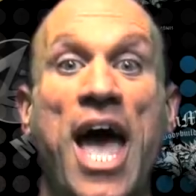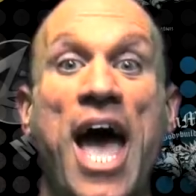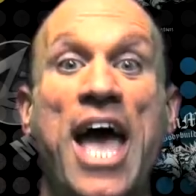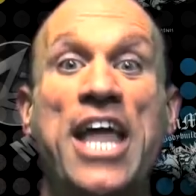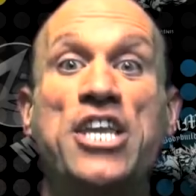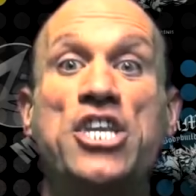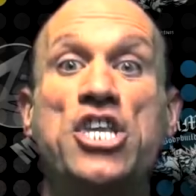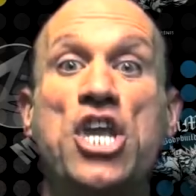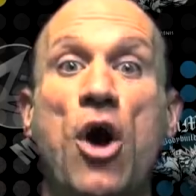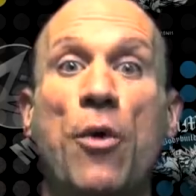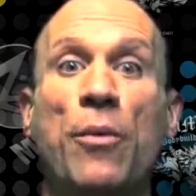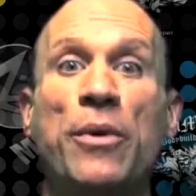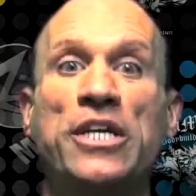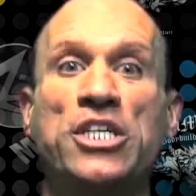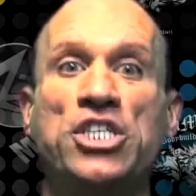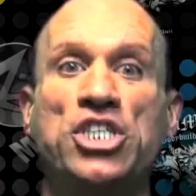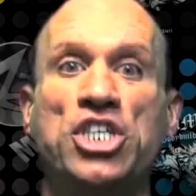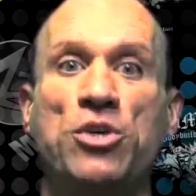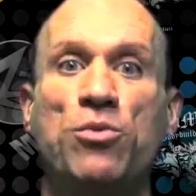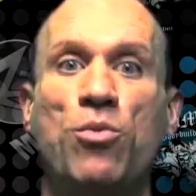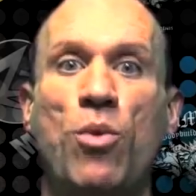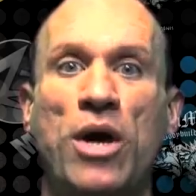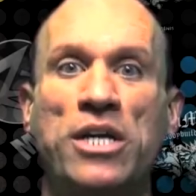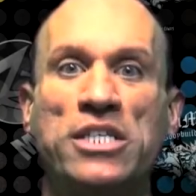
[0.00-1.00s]
And knowing
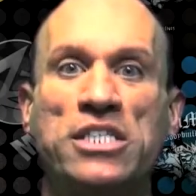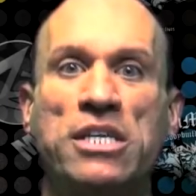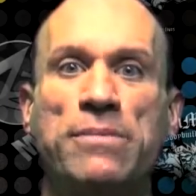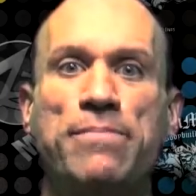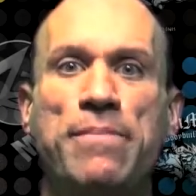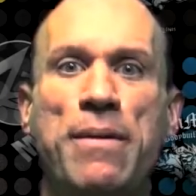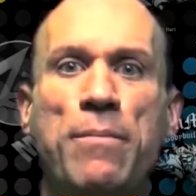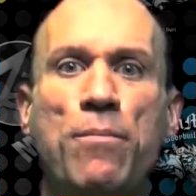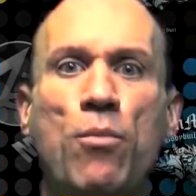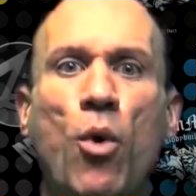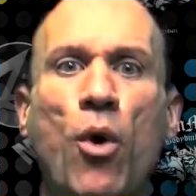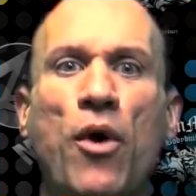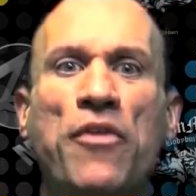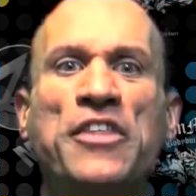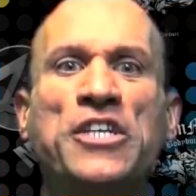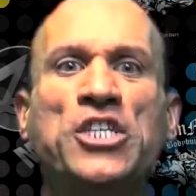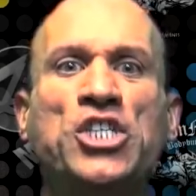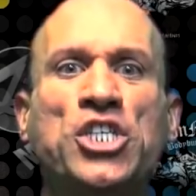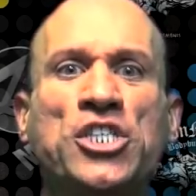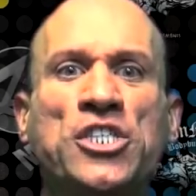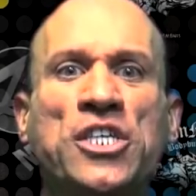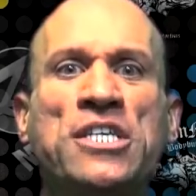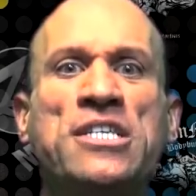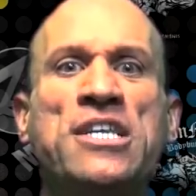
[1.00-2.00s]
she wants to be more than
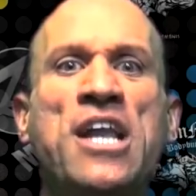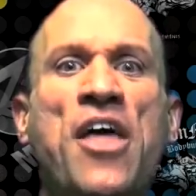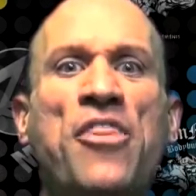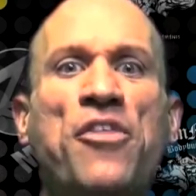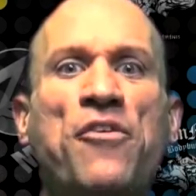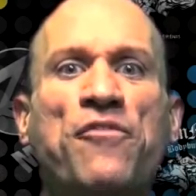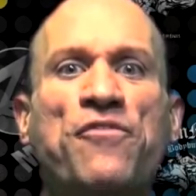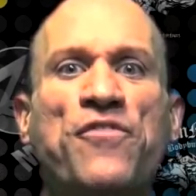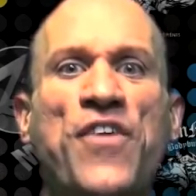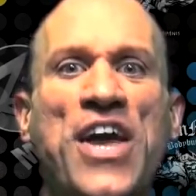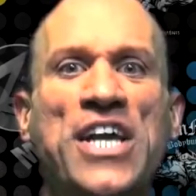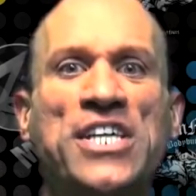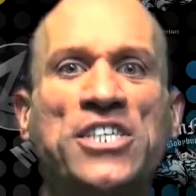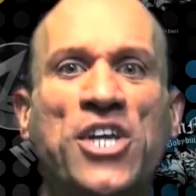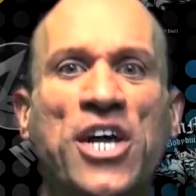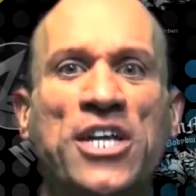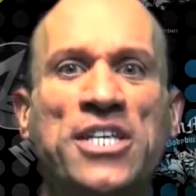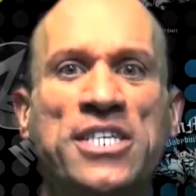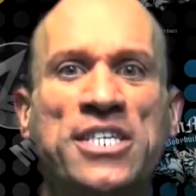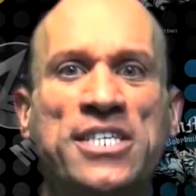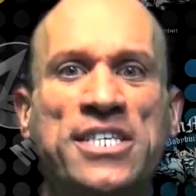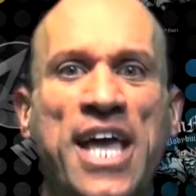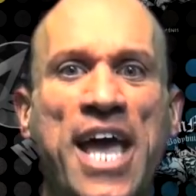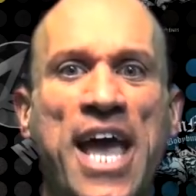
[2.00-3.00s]
just another face
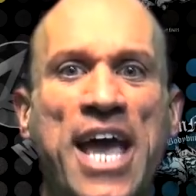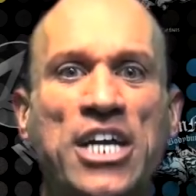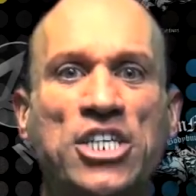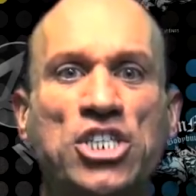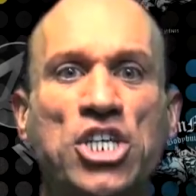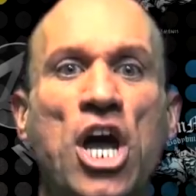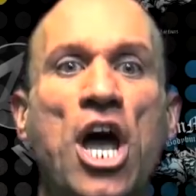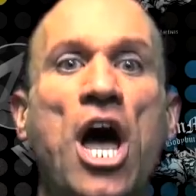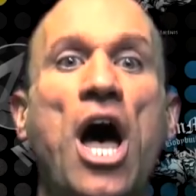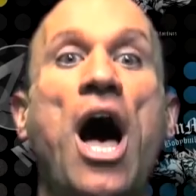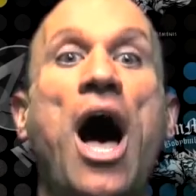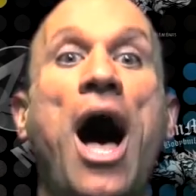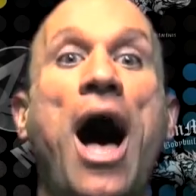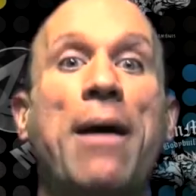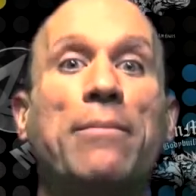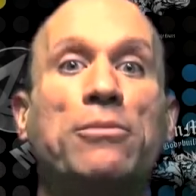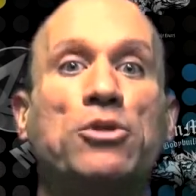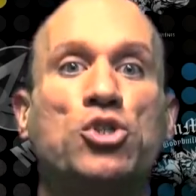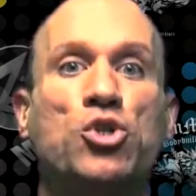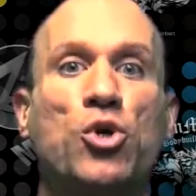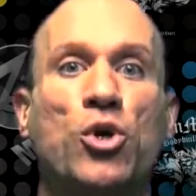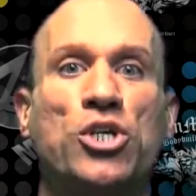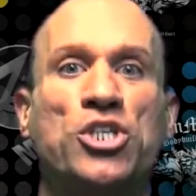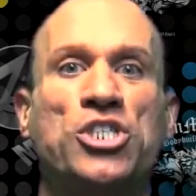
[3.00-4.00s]
on stage, I'm
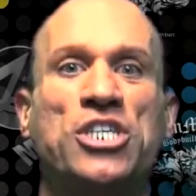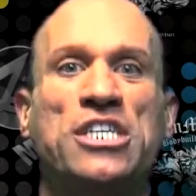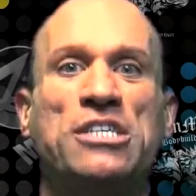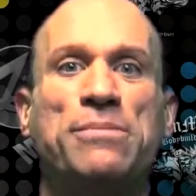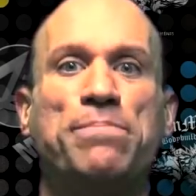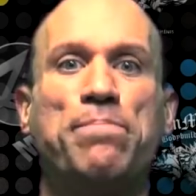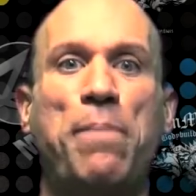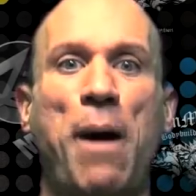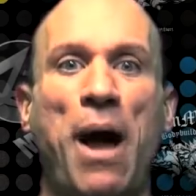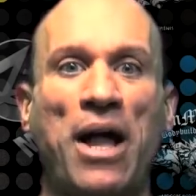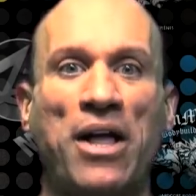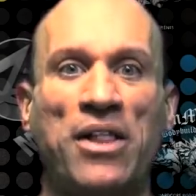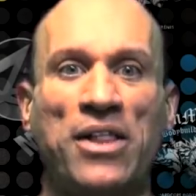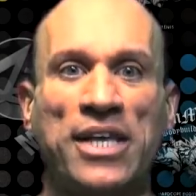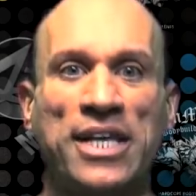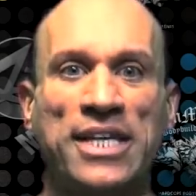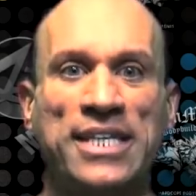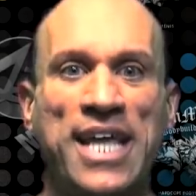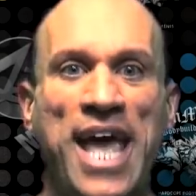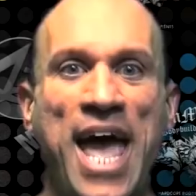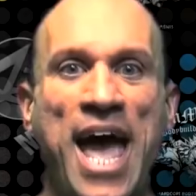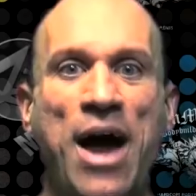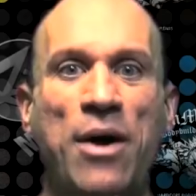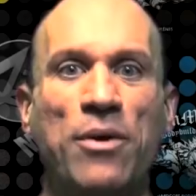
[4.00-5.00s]
sure she's buckling
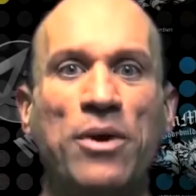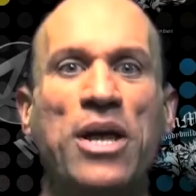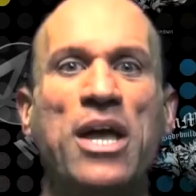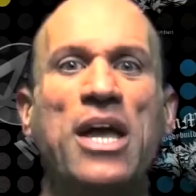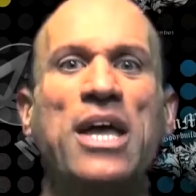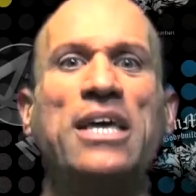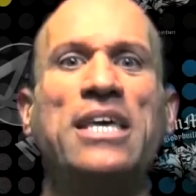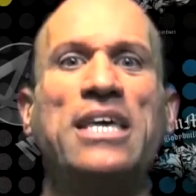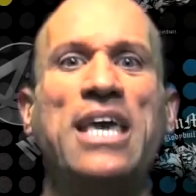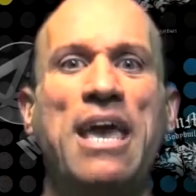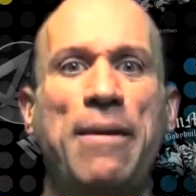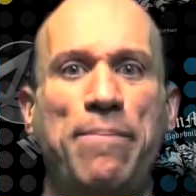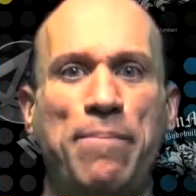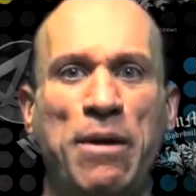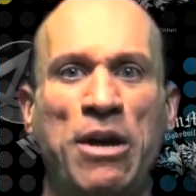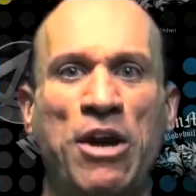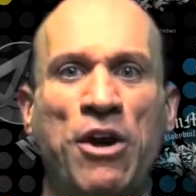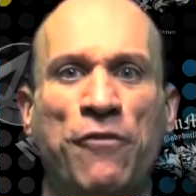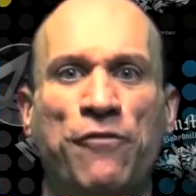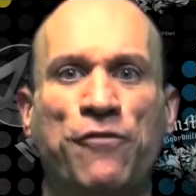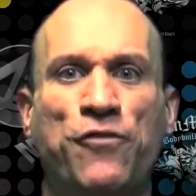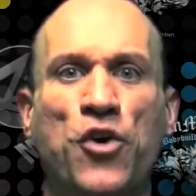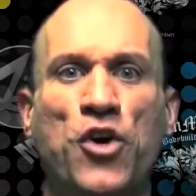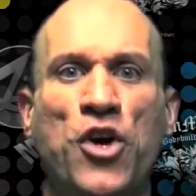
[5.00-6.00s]
down, keeping
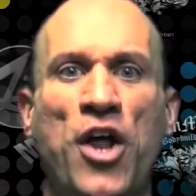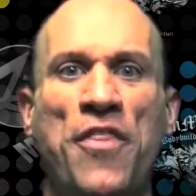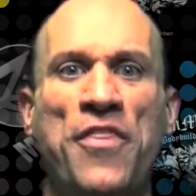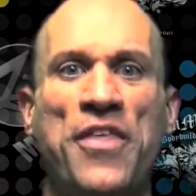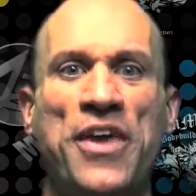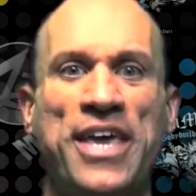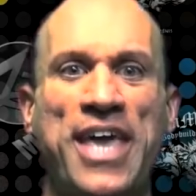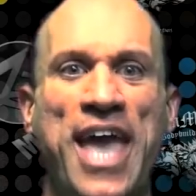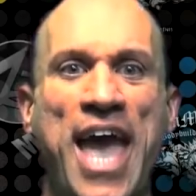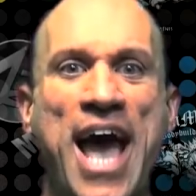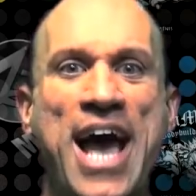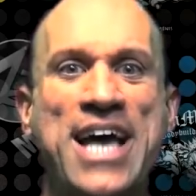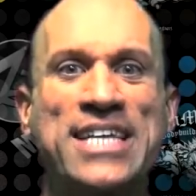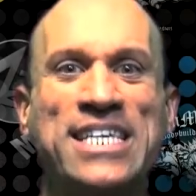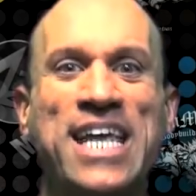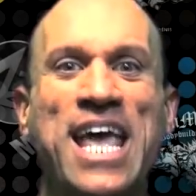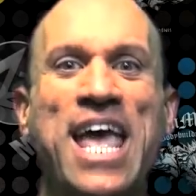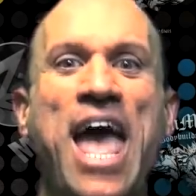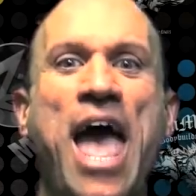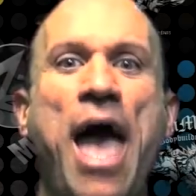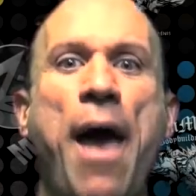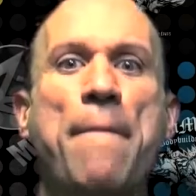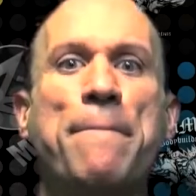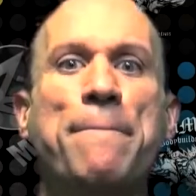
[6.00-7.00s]
her foot on the gas,
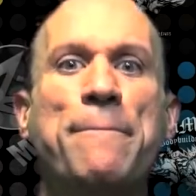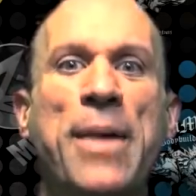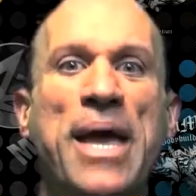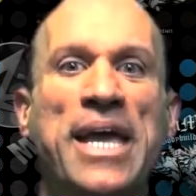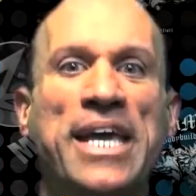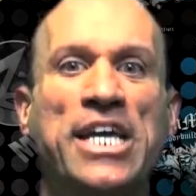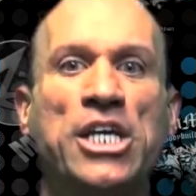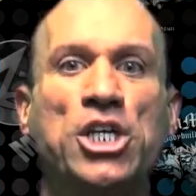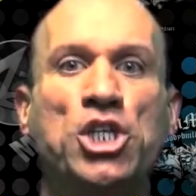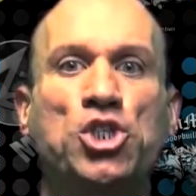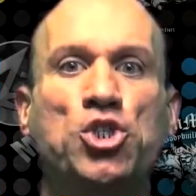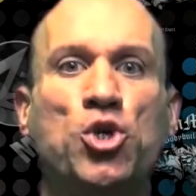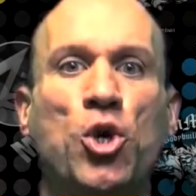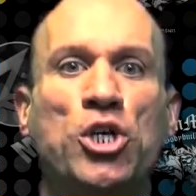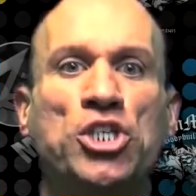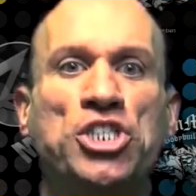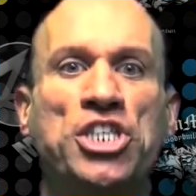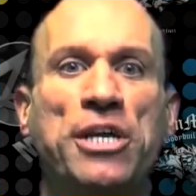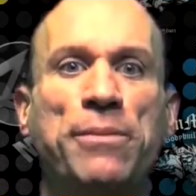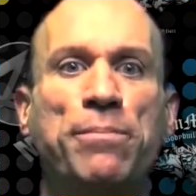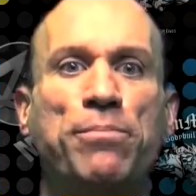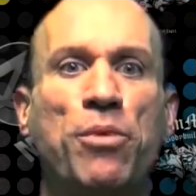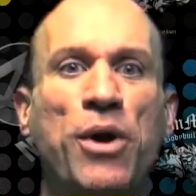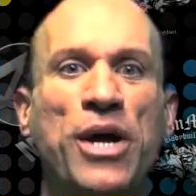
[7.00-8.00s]
and making sure
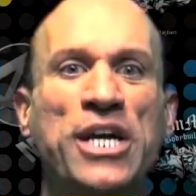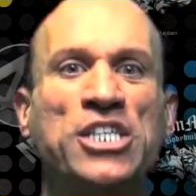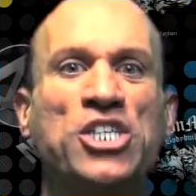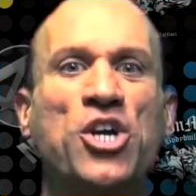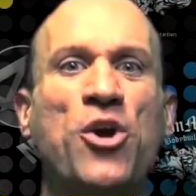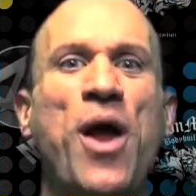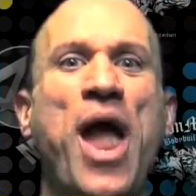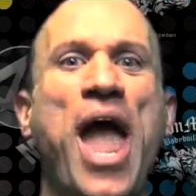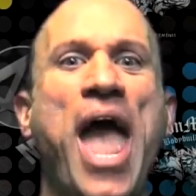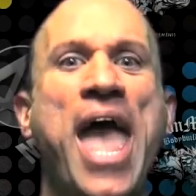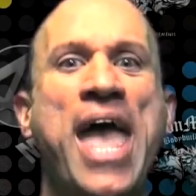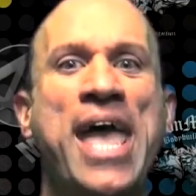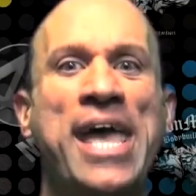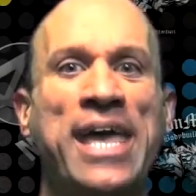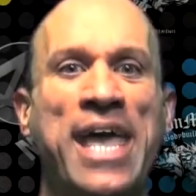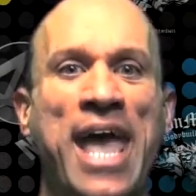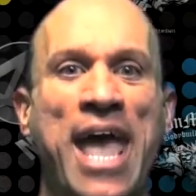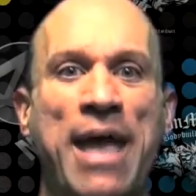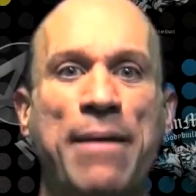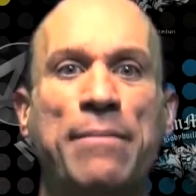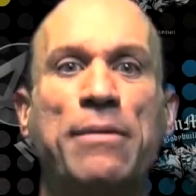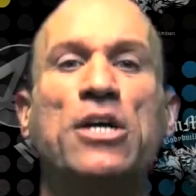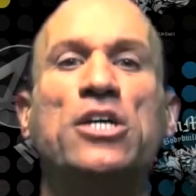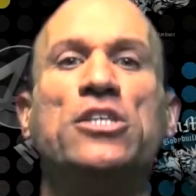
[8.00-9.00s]
she brings her A
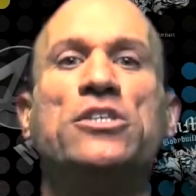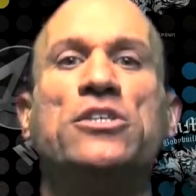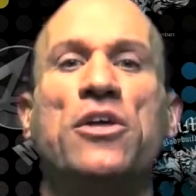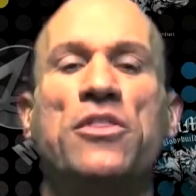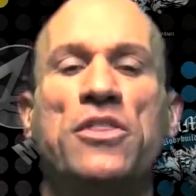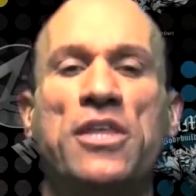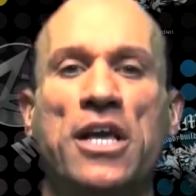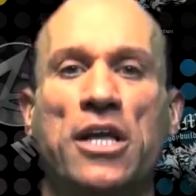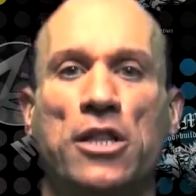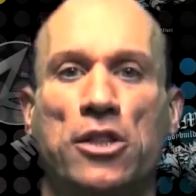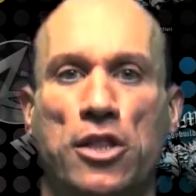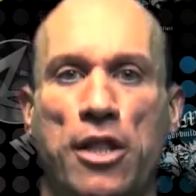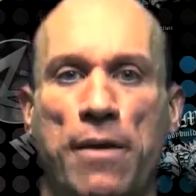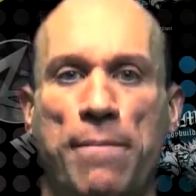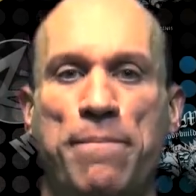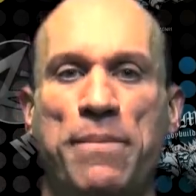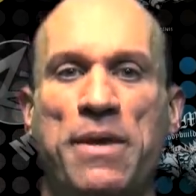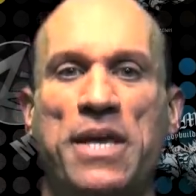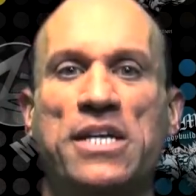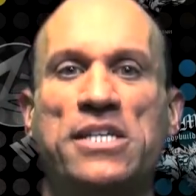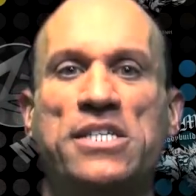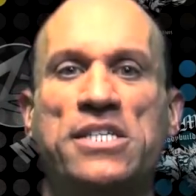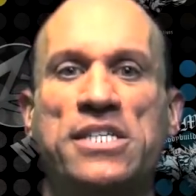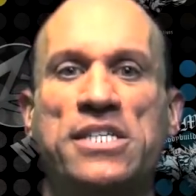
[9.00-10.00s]
game to the Olympia